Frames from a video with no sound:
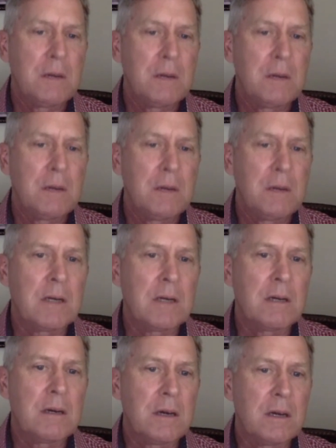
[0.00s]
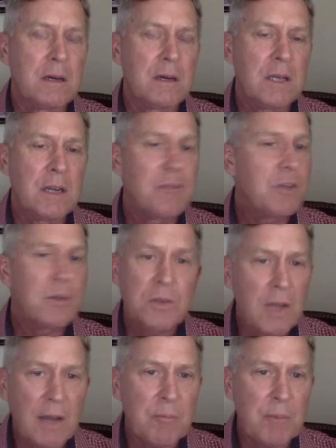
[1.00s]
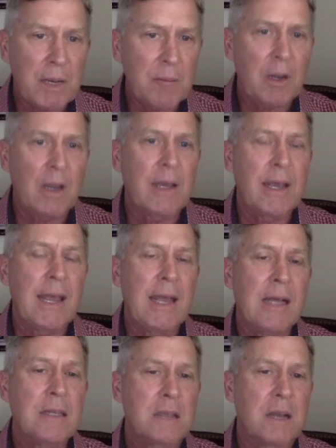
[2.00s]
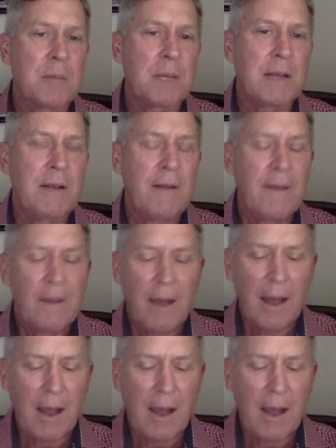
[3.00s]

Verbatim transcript: uh, uh, interview. You haven't been able to lay hands on me. Yep.